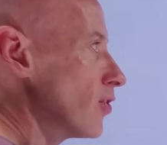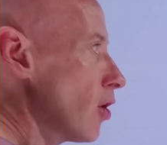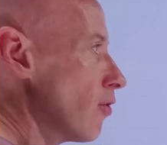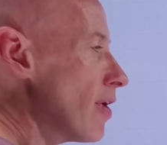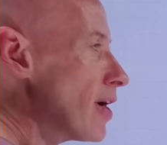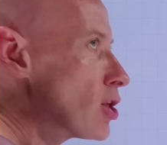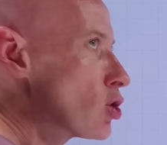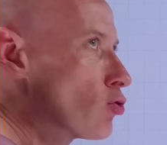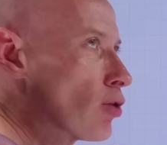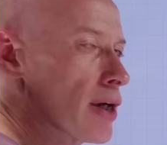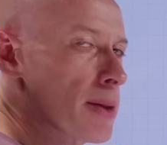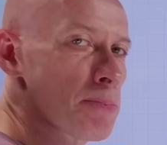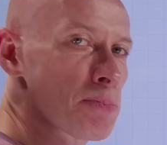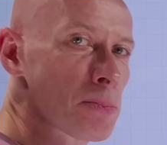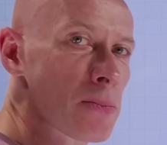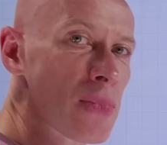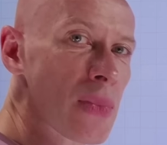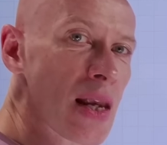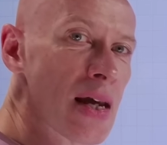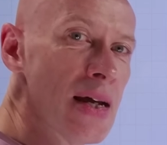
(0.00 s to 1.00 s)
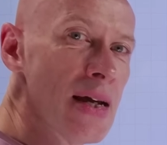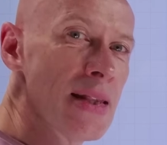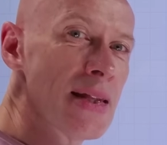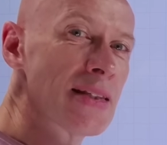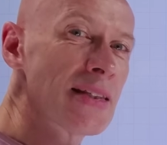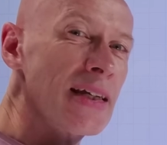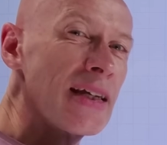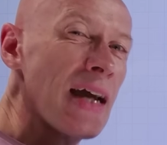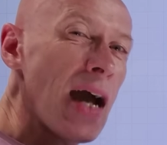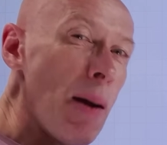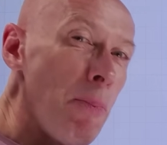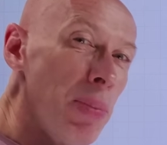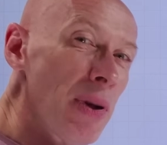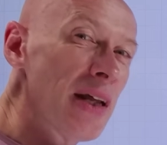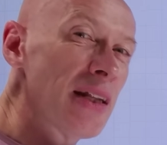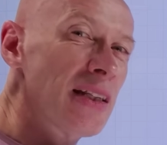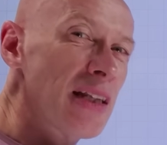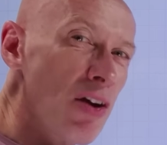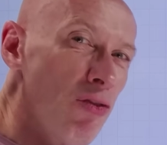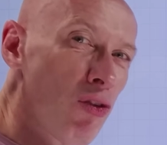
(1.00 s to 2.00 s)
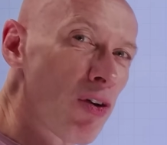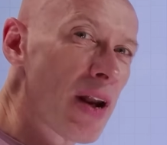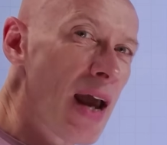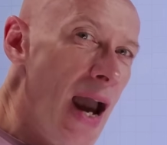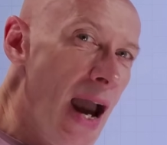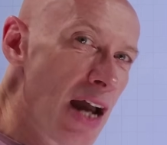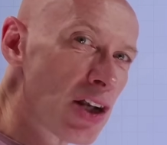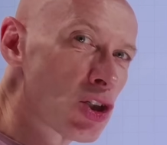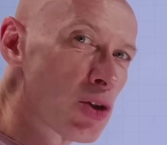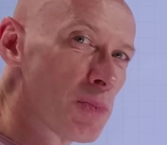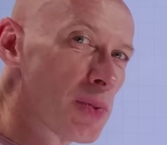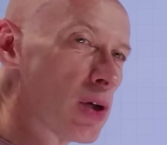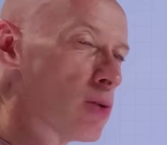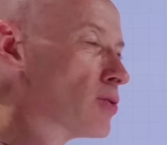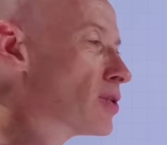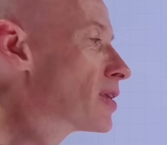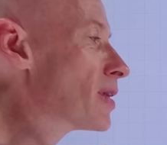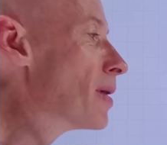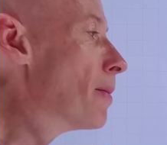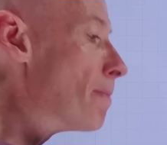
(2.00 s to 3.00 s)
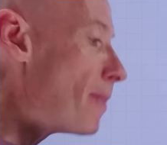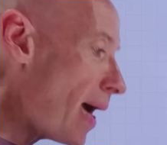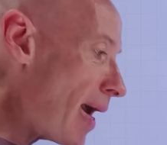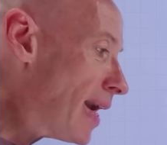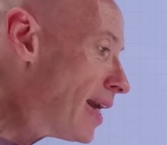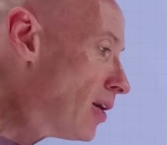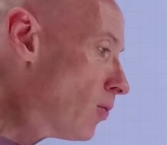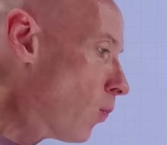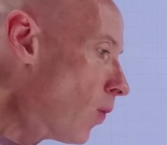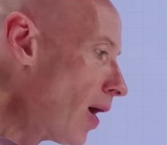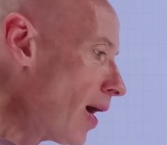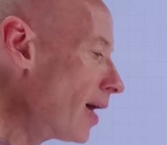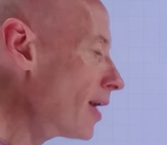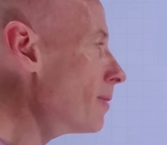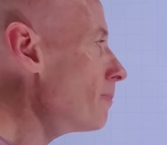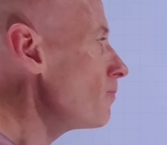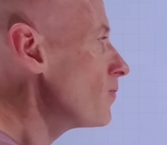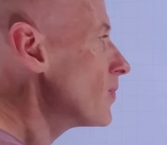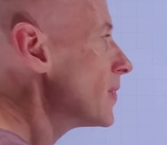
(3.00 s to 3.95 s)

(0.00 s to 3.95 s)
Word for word: Directory. There's a couple of different attributes. The main one